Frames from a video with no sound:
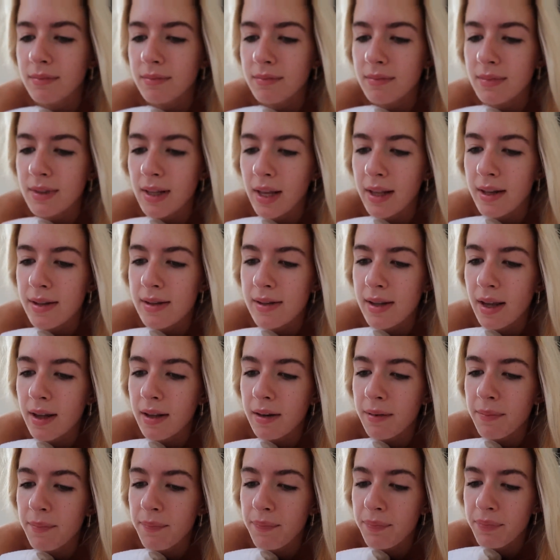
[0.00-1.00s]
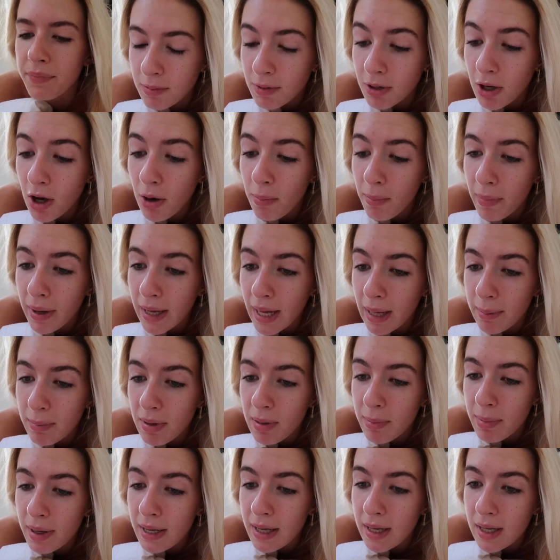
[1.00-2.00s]
It's kind of sad. Oh my God,
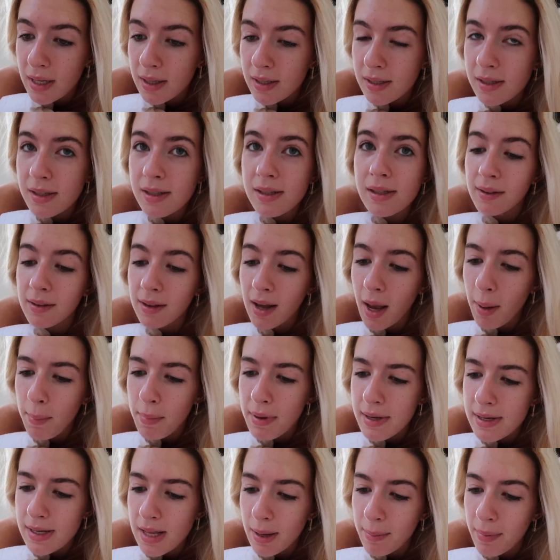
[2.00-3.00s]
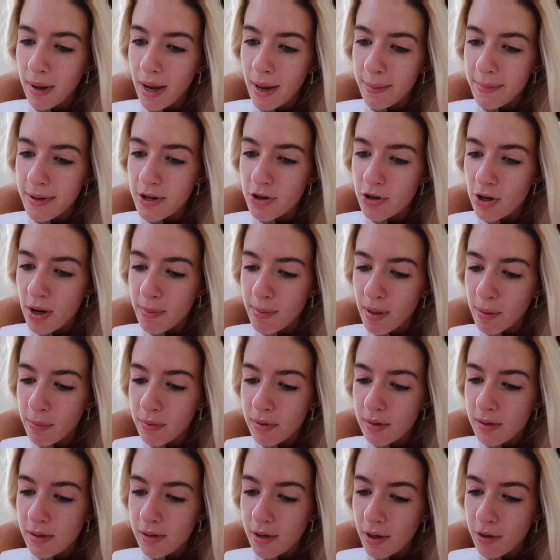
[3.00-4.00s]
Miami pics. I missed that Miami trip, that
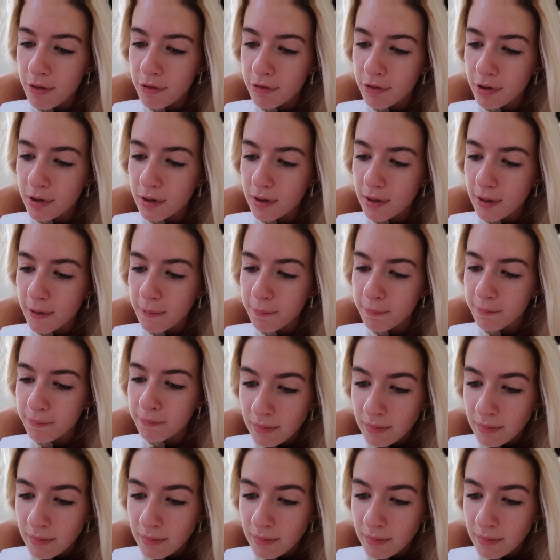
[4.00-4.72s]
was so fun.